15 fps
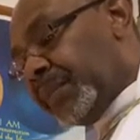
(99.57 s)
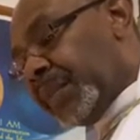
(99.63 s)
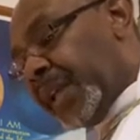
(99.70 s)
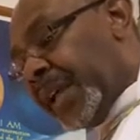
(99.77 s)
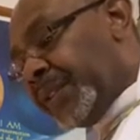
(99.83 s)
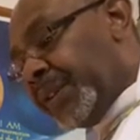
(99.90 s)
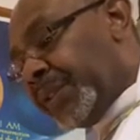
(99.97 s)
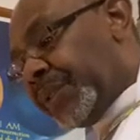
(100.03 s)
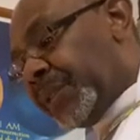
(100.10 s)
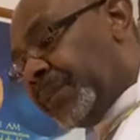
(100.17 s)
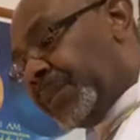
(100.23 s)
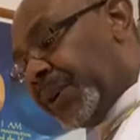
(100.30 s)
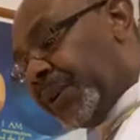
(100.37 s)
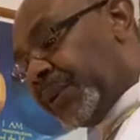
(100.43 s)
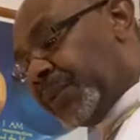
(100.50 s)
Kenneth
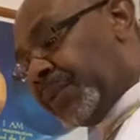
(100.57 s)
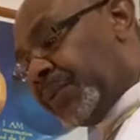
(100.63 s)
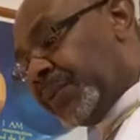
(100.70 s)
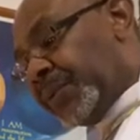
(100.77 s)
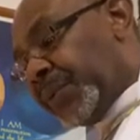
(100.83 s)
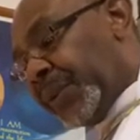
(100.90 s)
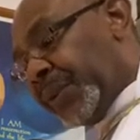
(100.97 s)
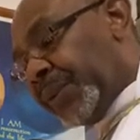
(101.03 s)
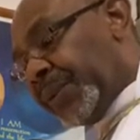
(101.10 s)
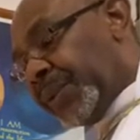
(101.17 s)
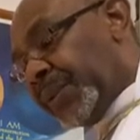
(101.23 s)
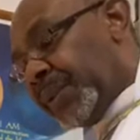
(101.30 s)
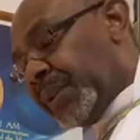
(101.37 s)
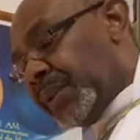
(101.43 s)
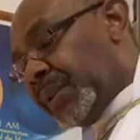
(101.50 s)
Burton
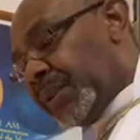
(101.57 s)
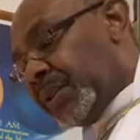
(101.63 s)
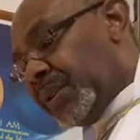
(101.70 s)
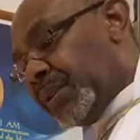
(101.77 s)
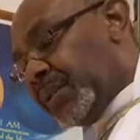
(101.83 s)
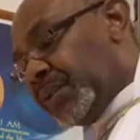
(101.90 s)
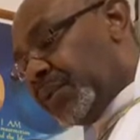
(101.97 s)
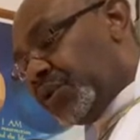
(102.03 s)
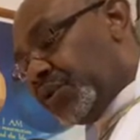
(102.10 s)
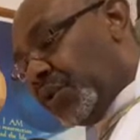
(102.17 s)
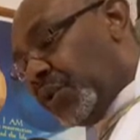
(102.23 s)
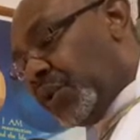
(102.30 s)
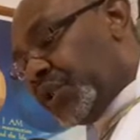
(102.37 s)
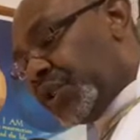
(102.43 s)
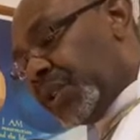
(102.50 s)
Firth,
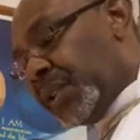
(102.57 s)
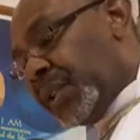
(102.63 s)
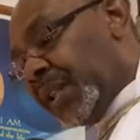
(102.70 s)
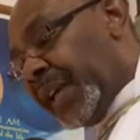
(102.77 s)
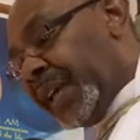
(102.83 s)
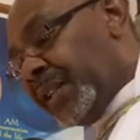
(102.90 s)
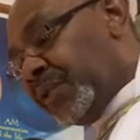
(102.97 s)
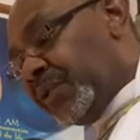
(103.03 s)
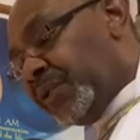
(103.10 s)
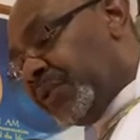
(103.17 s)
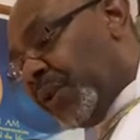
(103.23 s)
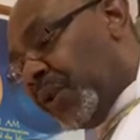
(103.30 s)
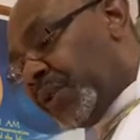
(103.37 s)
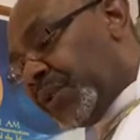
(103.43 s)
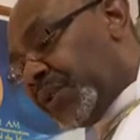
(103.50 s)
George Lane
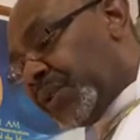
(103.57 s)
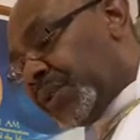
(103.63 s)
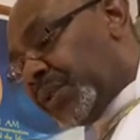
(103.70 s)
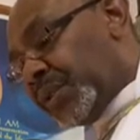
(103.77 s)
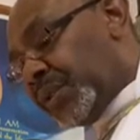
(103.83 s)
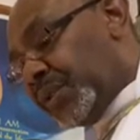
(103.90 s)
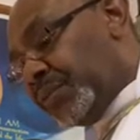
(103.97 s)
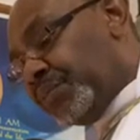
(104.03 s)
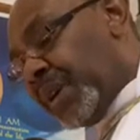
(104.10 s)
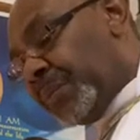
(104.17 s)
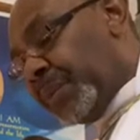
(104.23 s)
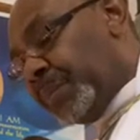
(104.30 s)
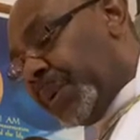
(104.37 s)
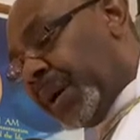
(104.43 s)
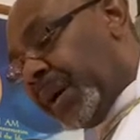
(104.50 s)
Fox of
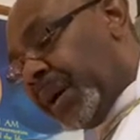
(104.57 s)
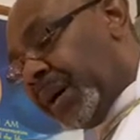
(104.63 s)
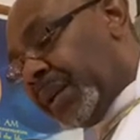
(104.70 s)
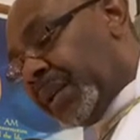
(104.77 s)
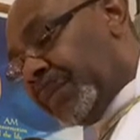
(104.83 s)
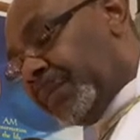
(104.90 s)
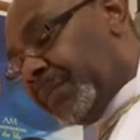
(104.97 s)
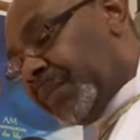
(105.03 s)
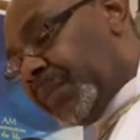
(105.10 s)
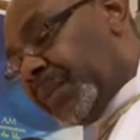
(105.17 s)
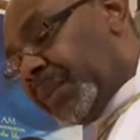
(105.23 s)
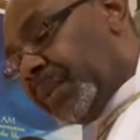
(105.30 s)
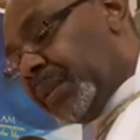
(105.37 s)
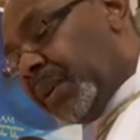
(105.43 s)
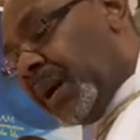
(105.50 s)
Bramham Park,
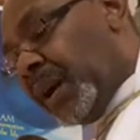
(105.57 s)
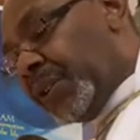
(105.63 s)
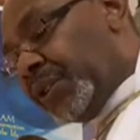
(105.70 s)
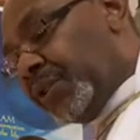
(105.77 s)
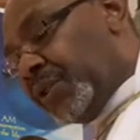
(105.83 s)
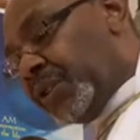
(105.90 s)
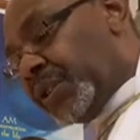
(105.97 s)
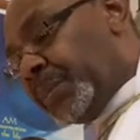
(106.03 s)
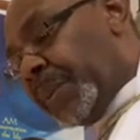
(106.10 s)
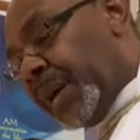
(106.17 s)
Arnold